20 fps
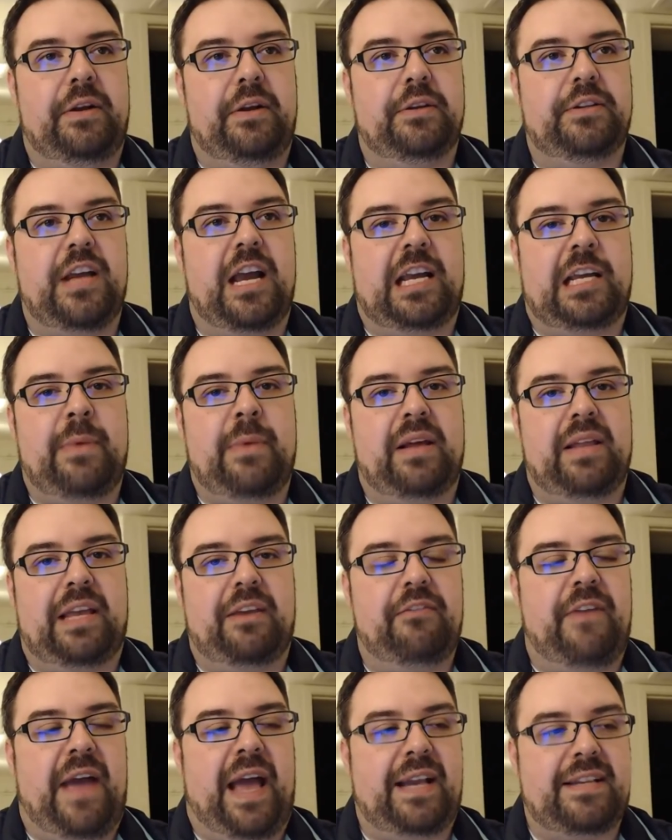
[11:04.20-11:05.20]
you're talking about
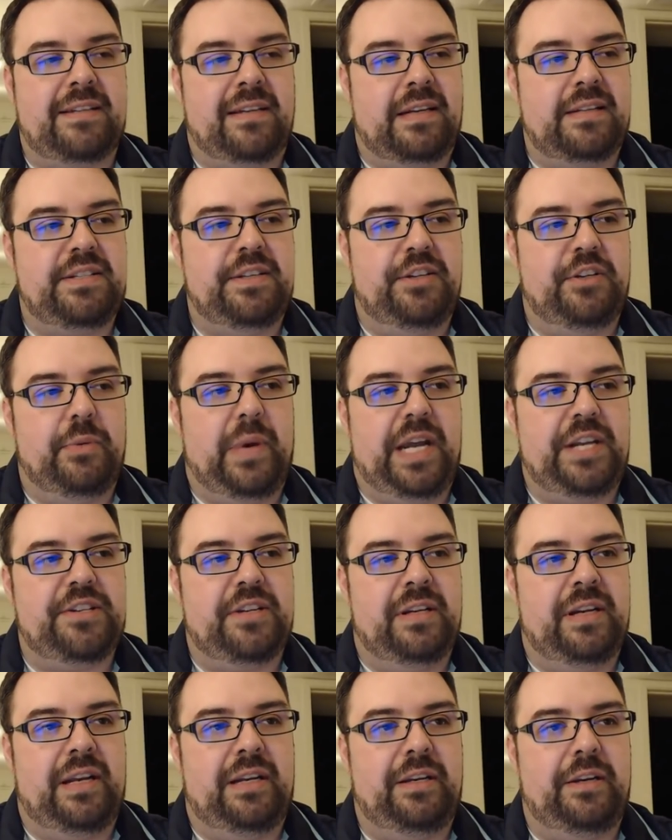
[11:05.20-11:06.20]
like facts on a
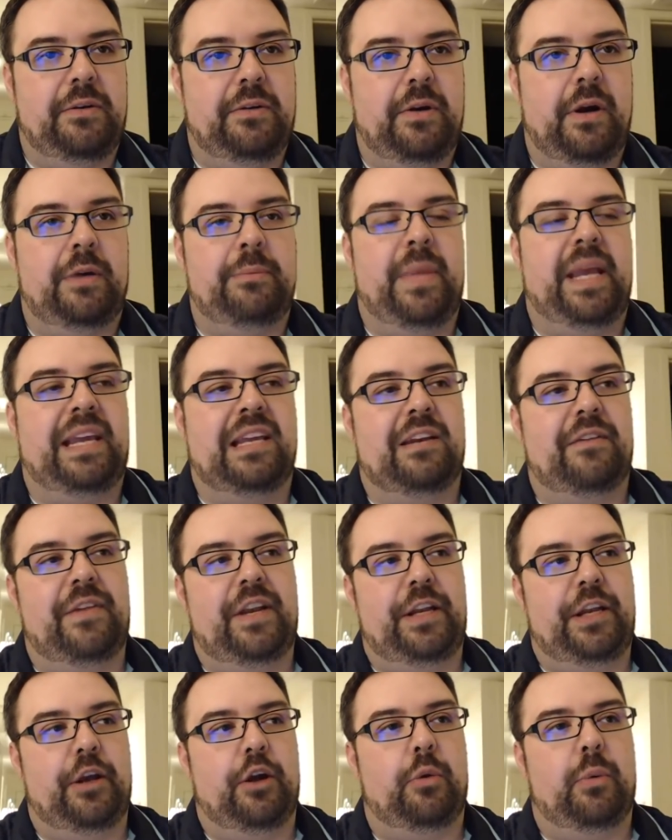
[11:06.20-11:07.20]
situation and you're making a
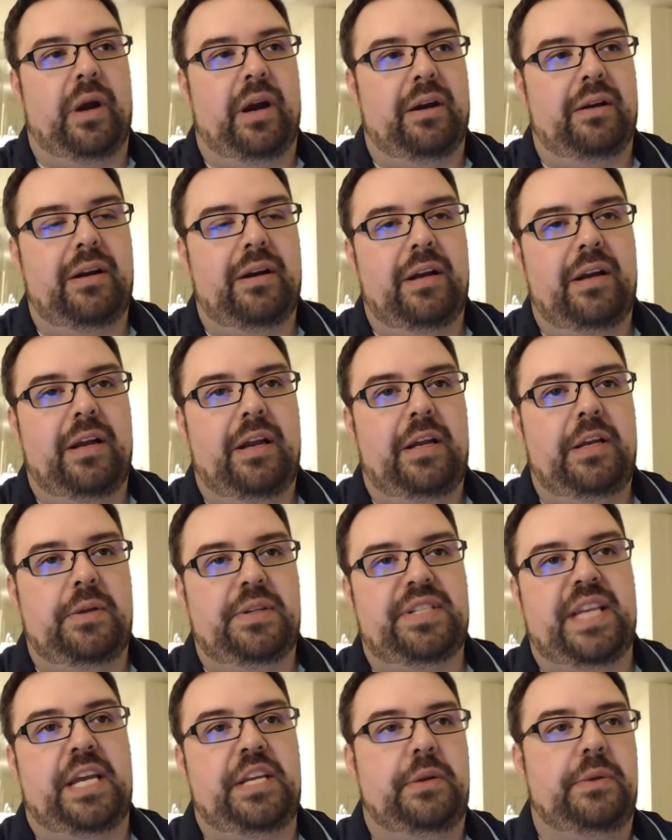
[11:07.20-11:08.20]
video where
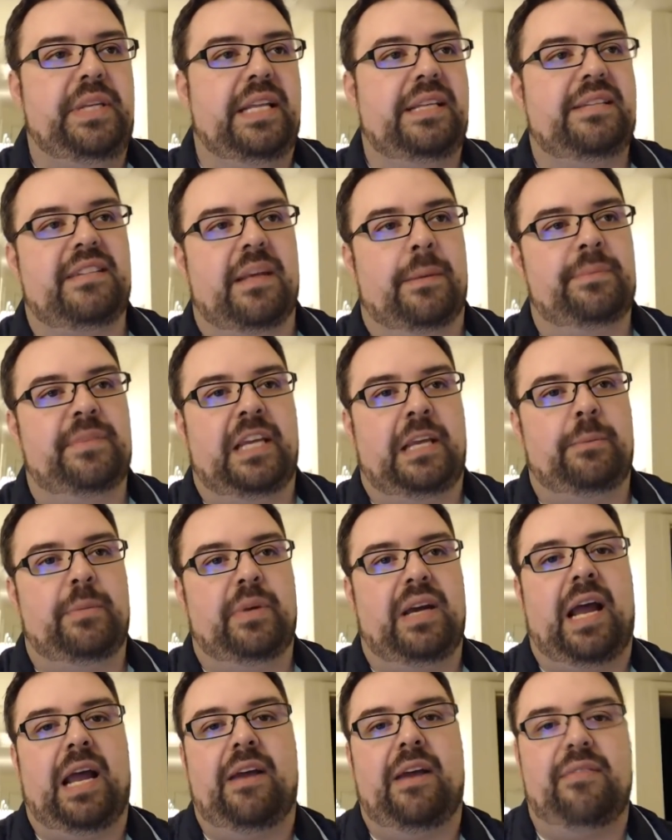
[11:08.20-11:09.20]
you said you did something,
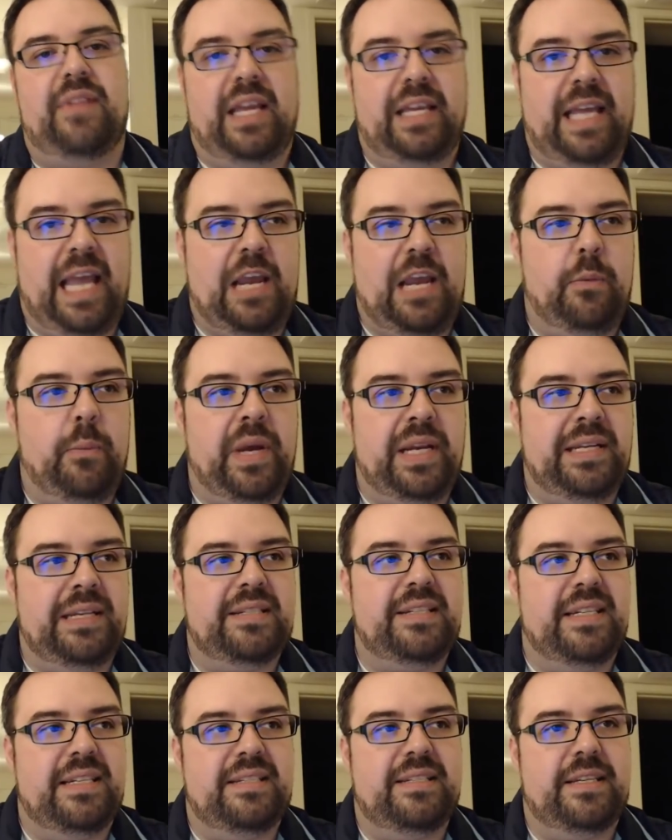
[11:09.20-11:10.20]
but I have like 8
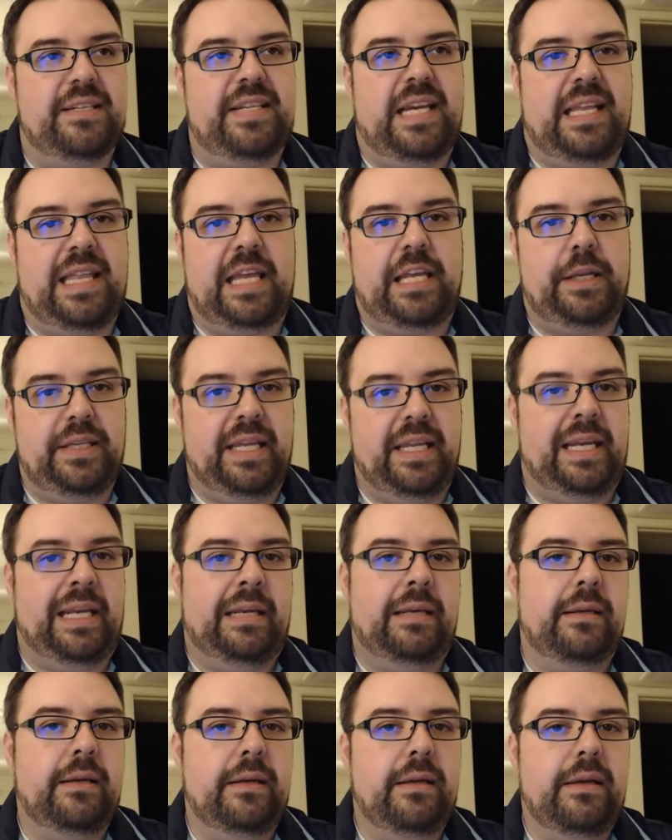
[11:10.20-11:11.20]
witnesses to say that you
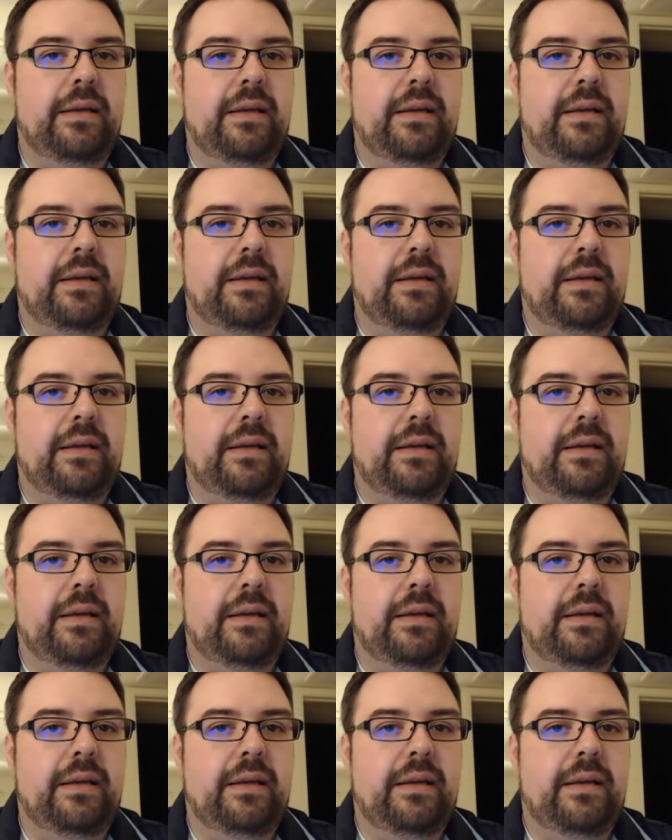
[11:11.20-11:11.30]
didn't.